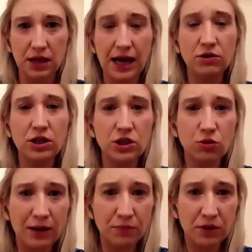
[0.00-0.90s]
How can you
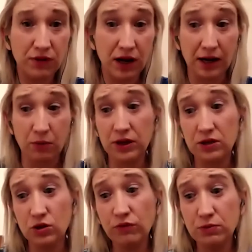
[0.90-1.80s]
amplify it?
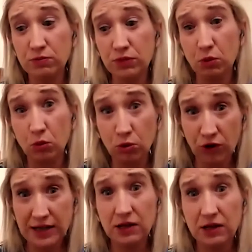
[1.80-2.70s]
Because often people will
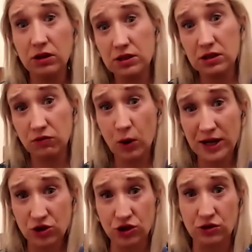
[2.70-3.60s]
write down a list of
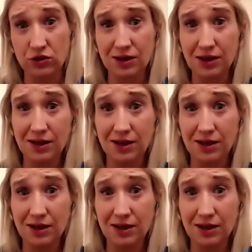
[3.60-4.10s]
questions